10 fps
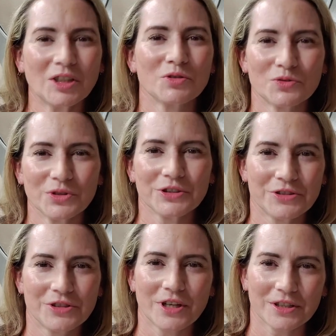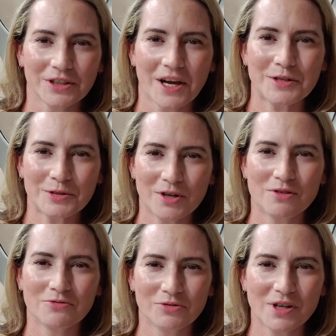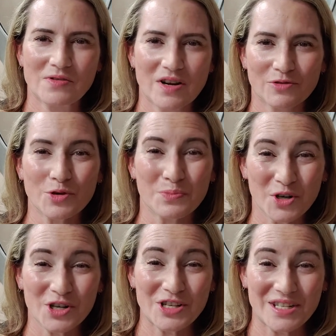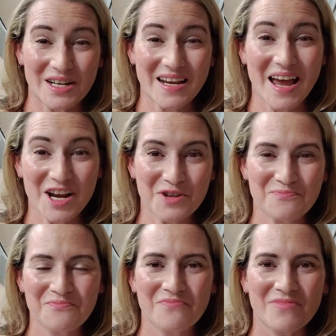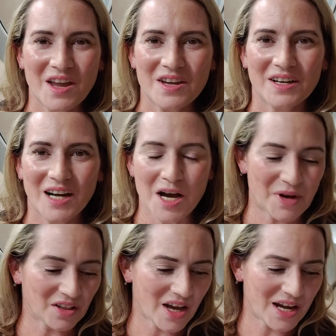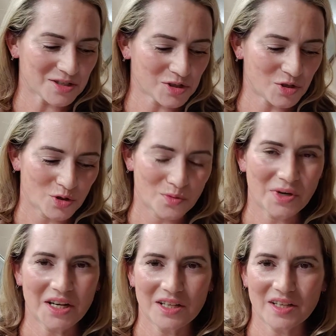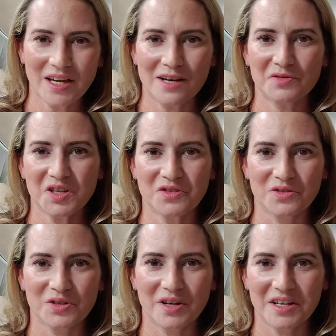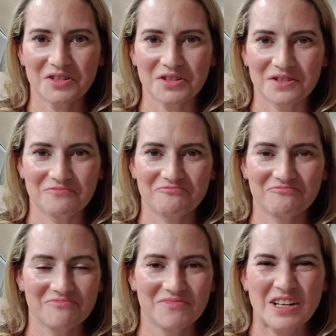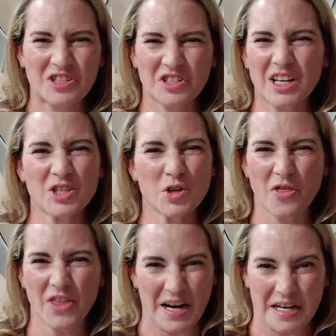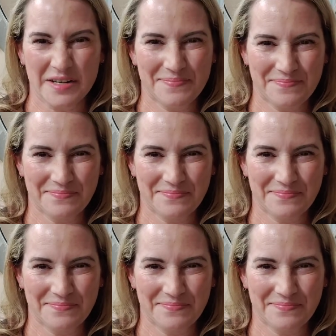It was really thick. I don't know if I would ever repurchase it again. Uh, my last tube, I got like halfway through and I just, it just got so thick.